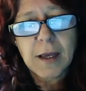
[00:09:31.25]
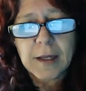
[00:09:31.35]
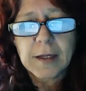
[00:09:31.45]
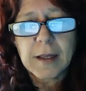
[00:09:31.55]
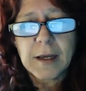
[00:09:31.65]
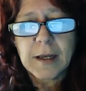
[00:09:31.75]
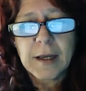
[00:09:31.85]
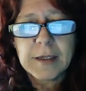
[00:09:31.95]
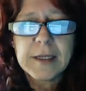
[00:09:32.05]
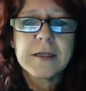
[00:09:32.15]

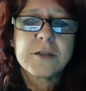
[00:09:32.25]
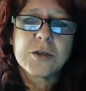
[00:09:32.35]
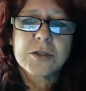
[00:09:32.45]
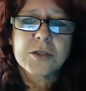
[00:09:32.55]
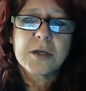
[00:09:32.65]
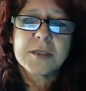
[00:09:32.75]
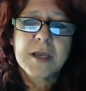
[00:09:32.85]
I needed to start